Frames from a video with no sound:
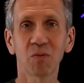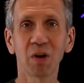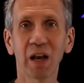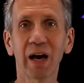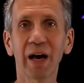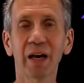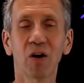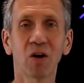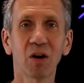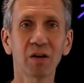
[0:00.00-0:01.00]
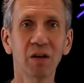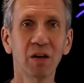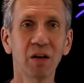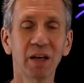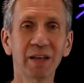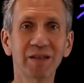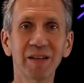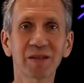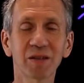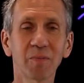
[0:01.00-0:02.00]
Rely on, is
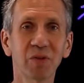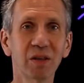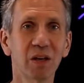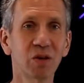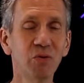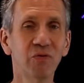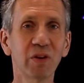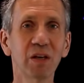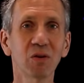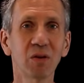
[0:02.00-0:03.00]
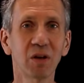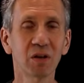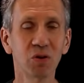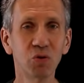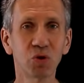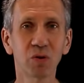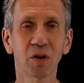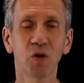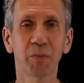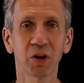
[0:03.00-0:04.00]
this something that you feel you should
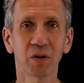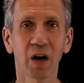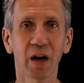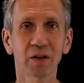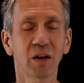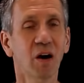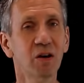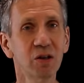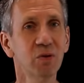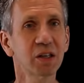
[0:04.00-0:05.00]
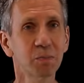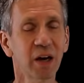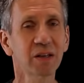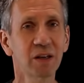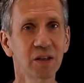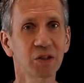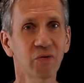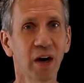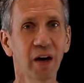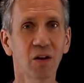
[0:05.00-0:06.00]
open or not? Are you expecting this
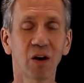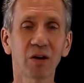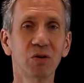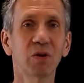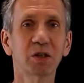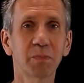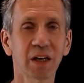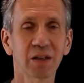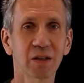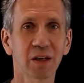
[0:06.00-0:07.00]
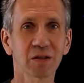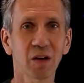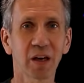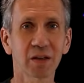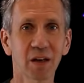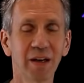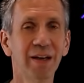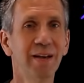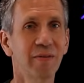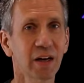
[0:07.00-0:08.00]
file? Are you expecting this link?
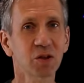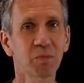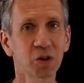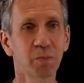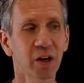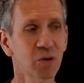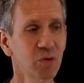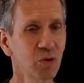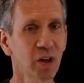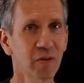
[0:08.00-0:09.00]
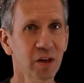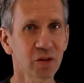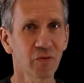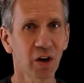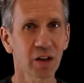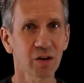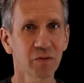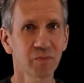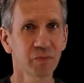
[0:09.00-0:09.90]
That's a much better rule, I think, to follow.